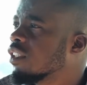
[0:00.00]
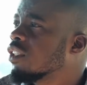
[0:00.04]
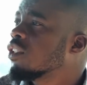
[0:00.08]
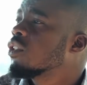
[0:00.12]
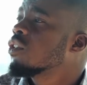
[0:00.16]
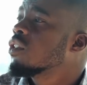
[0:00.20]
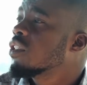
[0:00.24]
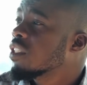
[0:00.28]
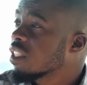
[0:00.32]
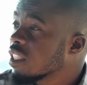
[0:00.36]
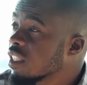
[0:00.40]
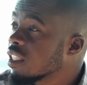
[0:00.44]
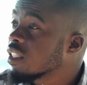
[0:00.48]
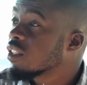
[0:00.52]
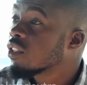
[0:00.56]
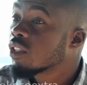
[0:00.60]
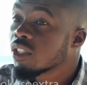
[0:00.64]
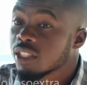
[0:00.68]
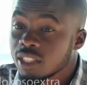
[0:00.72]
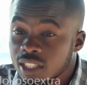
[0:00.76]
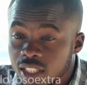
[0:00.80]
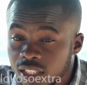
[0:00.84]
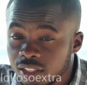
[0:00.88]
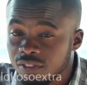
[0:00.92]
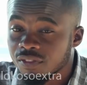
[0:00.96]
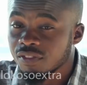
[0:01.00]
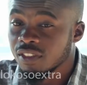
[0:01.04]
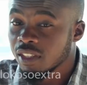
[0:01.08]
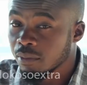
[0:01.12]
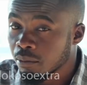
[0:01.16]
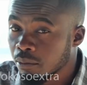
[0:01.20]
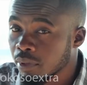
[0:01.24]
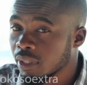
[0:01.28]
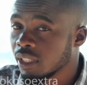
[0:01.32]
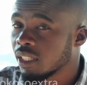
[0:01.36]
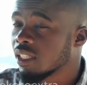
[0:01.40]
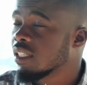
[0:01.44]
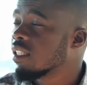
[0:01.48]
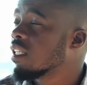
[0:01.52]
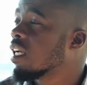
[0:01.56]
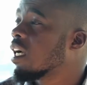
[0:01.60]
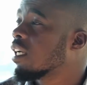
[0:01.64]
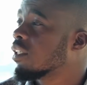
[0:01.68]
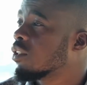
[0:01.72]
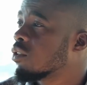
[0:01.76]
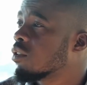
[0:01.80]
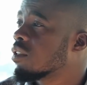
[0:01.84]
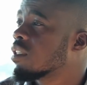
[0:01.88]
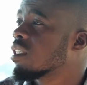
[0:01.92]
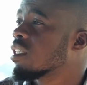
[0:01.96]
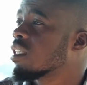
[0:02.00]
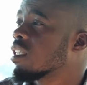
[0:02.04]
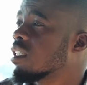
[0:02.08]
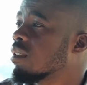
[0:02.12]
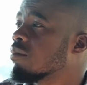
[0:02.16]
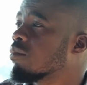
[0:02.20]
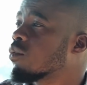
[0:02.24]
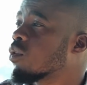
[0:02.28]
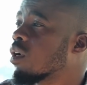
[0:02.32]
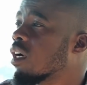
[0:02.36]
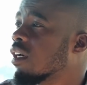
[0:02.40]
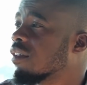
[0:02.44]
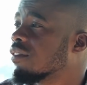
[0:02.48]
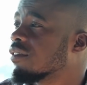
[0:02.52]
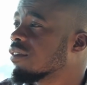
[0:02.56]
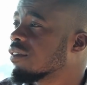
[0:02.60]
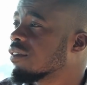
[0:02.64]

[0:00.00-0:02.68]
Did you see it yourself, the bed they are choosing him to have?